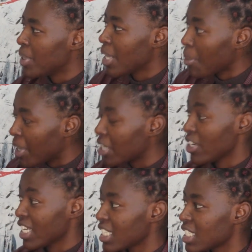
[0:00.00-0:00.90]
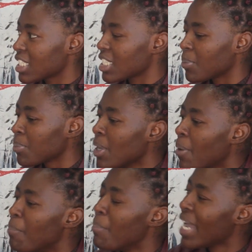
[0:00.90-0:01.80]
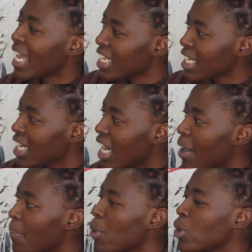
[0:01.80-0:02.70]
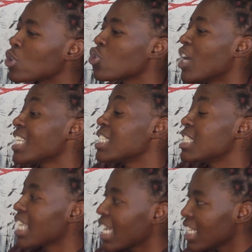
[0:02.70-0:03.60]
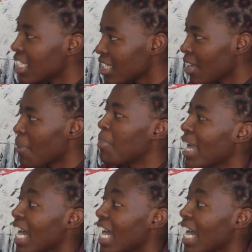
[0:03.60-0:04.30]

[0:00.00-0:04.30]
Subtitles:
the patriarchy system. Men are more trusted by